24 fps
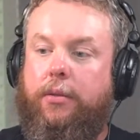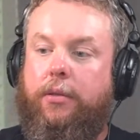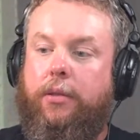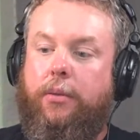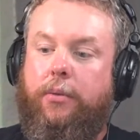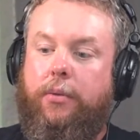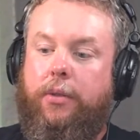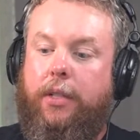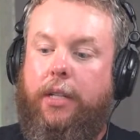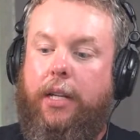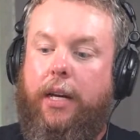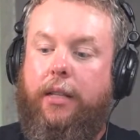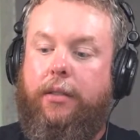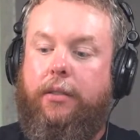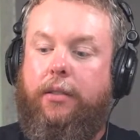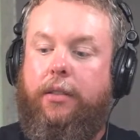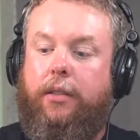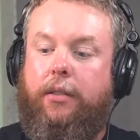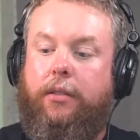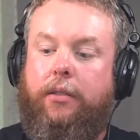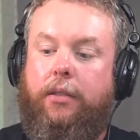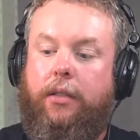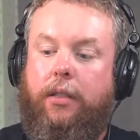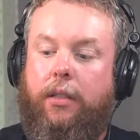So the
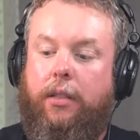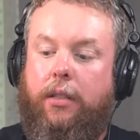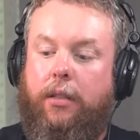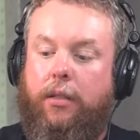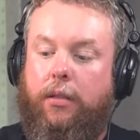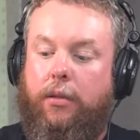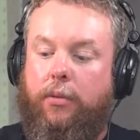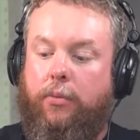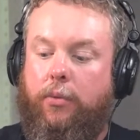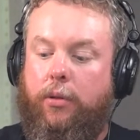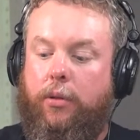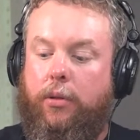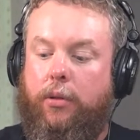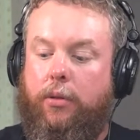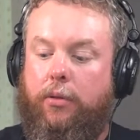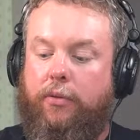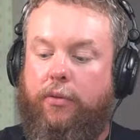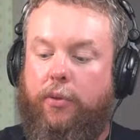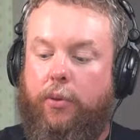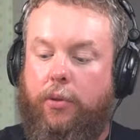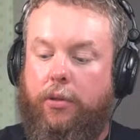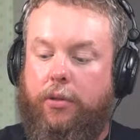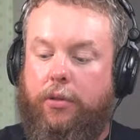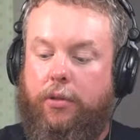1910, what
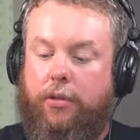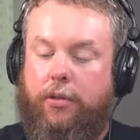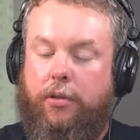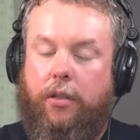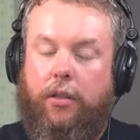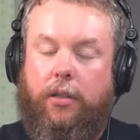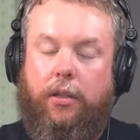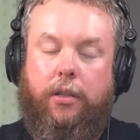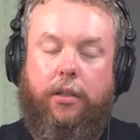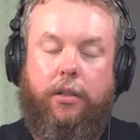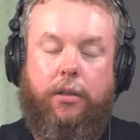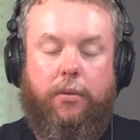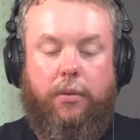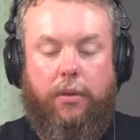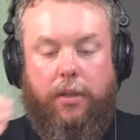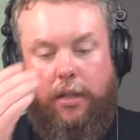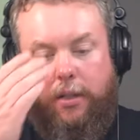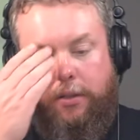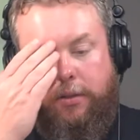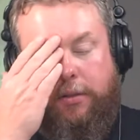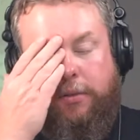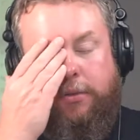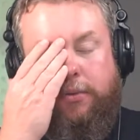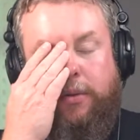Old Forester started doing,
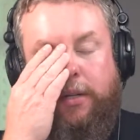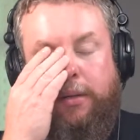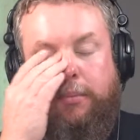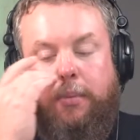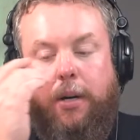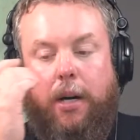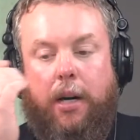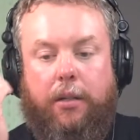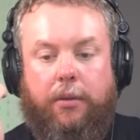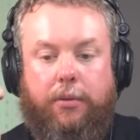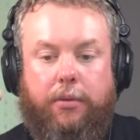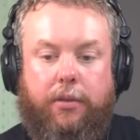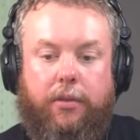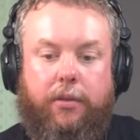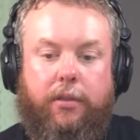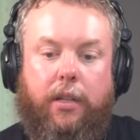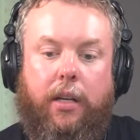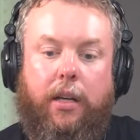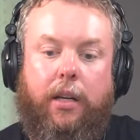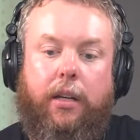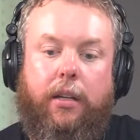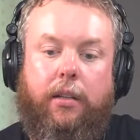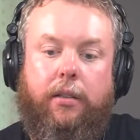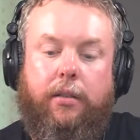there's a 3-bottle
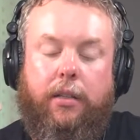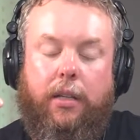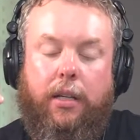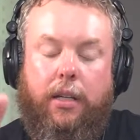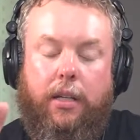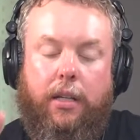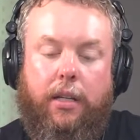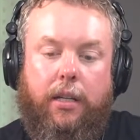set